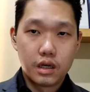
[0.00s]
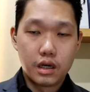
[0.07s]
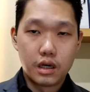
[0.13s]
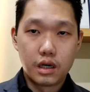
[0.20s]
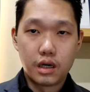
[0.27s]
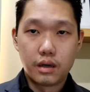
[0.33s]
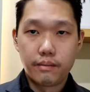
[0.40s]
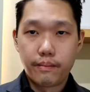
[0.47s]

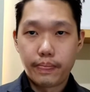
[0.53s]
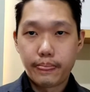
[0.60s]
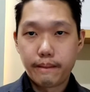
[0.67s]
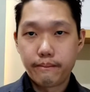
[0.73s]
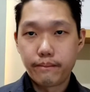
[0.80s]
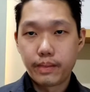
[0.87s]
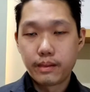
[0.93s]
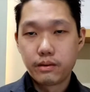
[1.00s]
um,
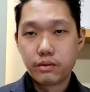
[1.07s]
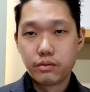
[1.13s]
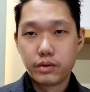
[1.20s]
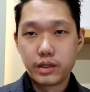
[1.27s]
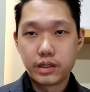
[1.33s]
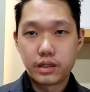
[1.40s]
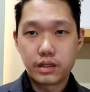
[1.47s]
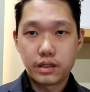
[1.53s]

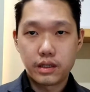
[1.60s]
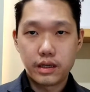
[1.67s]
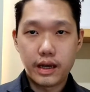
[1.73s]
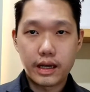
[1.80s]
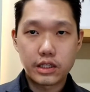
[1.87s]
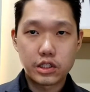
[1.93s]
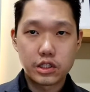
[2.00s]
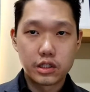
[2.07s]
with
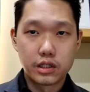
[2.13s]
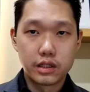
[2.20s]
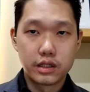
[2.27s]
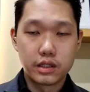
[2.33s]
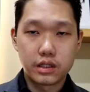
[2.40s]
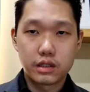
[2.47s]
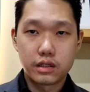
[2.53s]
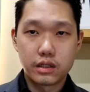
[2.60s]

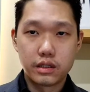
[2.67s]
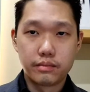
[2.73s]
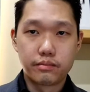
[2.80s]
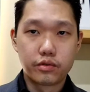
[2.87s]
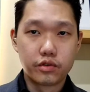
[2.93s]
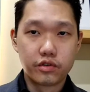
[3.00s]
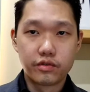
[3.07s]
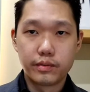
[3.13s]
excellent
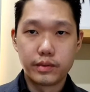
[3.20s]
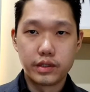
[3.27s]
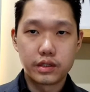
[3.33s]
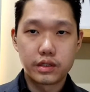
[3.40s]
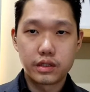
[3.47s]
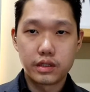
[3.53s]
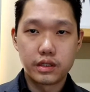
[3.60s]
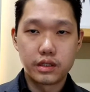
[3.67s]
improvement
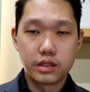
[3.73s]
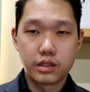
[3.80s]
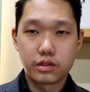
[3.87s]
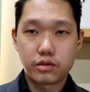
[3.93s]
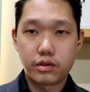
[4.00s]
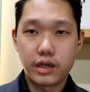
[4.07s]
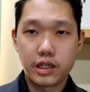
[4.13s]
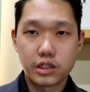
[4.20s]
in
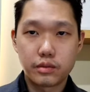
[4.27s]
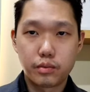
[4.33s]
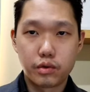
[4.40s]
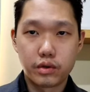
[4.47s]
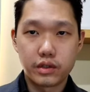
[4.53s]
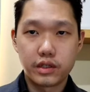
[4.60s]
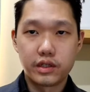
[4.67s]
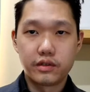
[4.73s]

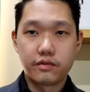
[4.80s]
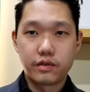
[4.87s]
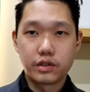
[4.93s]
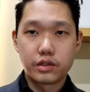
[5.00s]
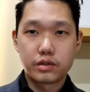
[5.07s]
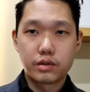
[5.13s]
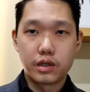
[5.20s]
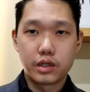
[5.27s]
transport
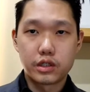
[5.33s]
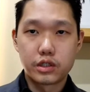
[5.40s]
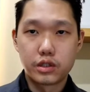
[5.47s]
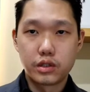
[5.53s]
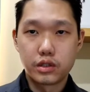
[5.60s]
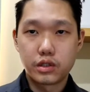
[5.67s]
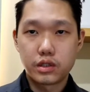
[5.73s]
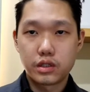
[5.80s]

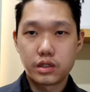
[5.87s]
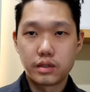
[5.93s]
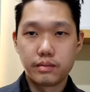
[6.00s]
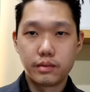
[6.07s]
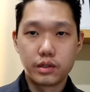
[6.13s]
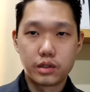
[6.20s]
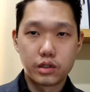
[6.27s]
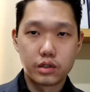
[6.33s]
infrastructures
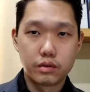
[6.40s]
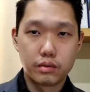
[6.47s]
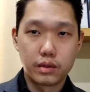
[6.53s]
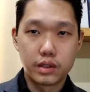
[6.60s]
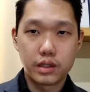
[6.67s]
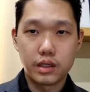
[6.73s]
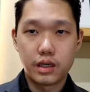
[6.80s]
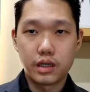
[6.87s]
similar to
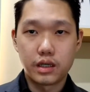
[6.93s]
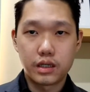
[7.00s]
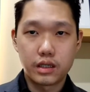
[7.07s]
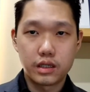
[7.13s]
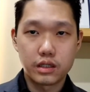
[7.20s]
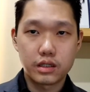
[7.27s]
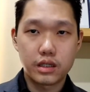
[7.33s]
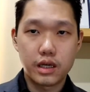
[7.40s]
what
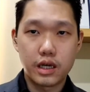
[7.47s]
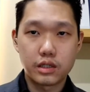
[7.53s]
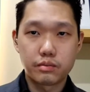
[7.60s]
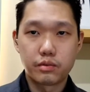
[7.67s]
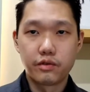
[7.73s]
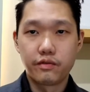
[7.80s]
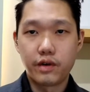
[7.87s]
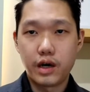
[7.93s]
Angkas has
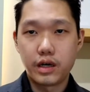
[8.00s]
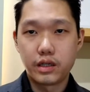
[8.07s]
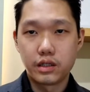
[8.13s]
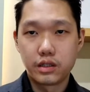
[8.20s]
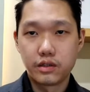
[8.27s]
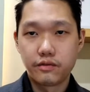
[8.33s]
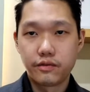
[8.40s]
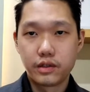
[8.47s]

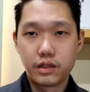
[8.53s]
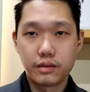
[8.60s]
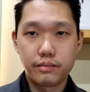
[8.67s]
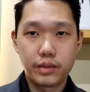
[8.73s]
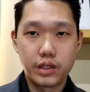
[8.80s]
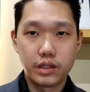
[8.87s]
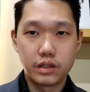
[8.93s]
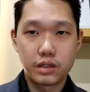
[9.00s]
provided the
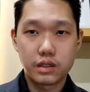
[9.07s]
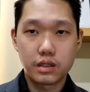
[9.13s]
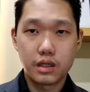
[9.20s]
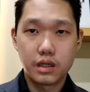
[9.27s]
Philippines.